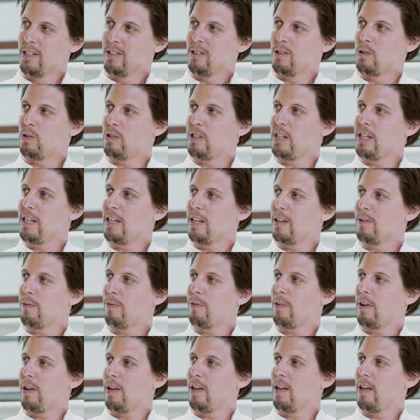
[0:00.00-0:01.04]
see
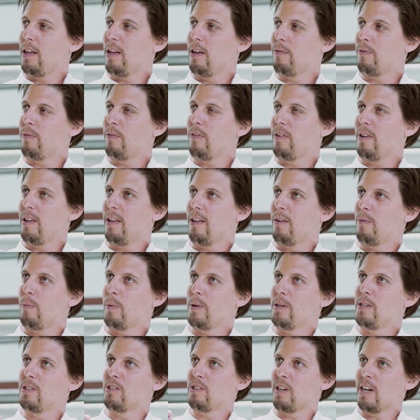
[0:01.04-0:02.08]
if we
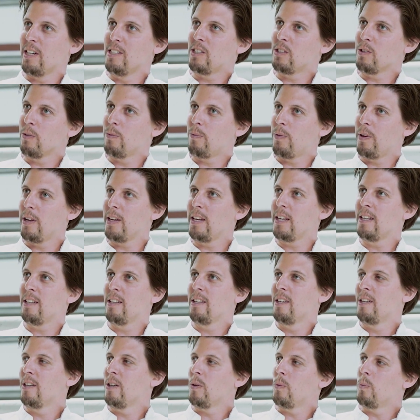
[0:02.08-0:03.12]
design something
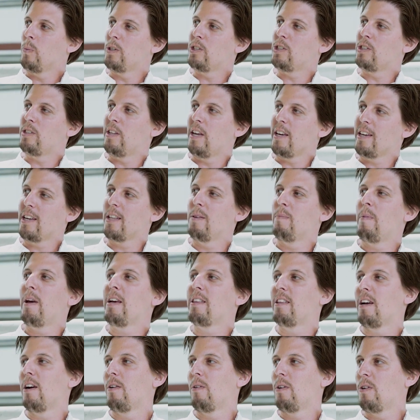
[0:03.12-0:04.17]
which they can make
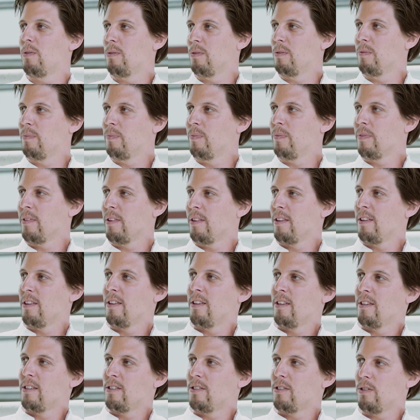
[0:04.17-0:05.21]
their own. Yeah.
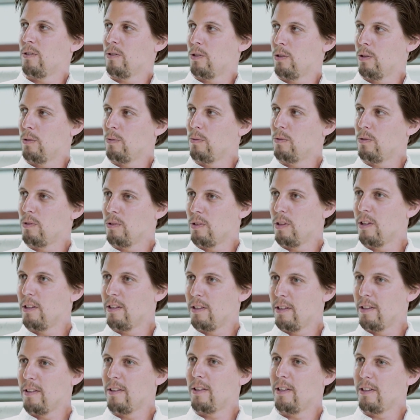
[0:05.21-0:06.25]
So
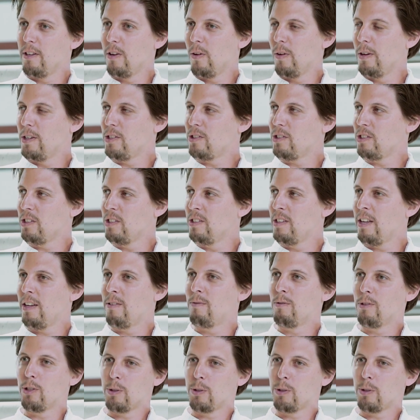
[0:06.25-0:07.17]
you listen and